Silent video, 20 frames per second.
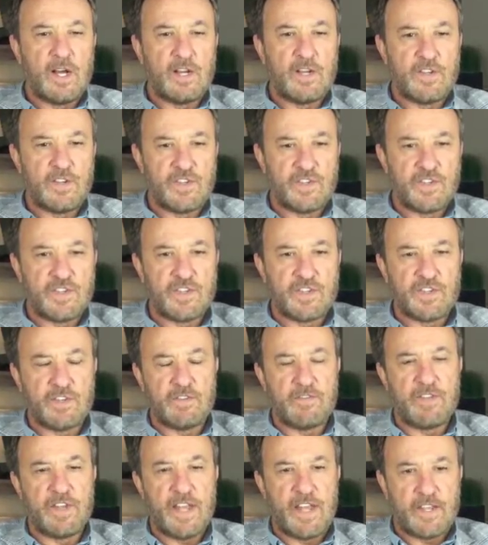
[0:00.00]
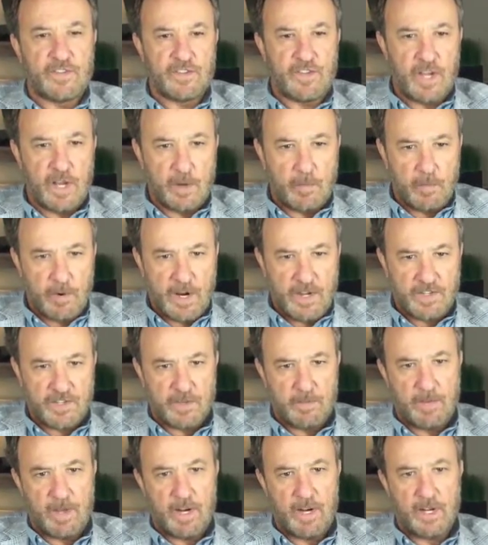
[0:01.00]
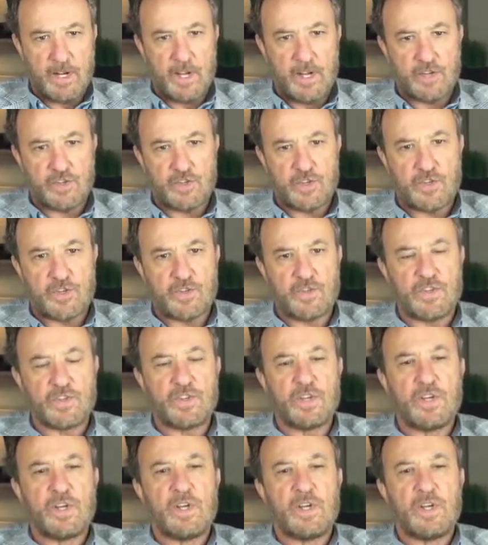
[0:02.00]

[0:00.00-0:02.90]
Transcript: consists of the antidepressant medications.